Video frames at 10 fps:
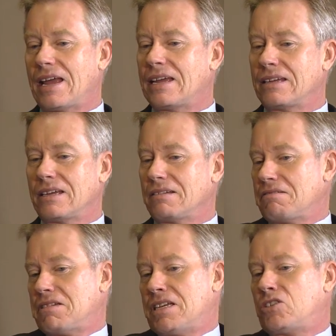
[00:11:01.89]
it
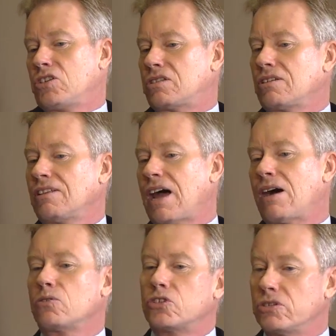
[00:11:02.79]
just
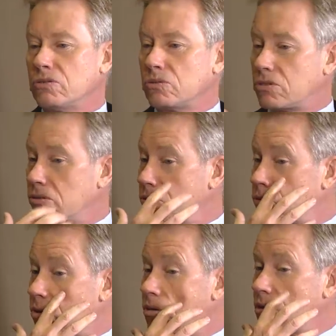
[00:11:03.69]
allows you to,